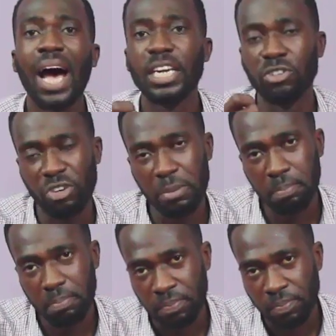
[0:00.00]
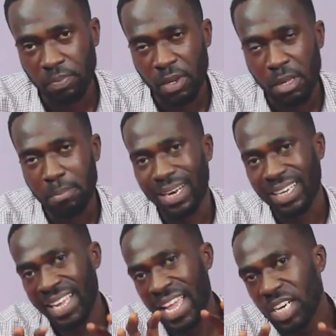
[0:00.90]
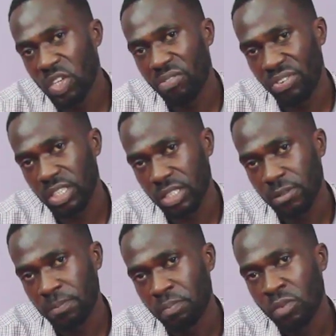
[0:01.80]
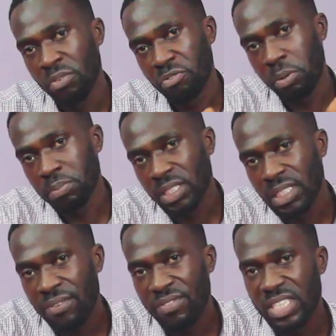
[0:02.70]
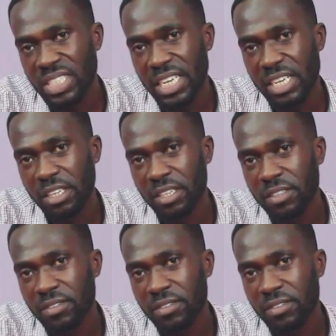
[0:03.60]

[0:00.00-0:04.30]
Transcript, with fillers: had a dream. At the end of it, from 17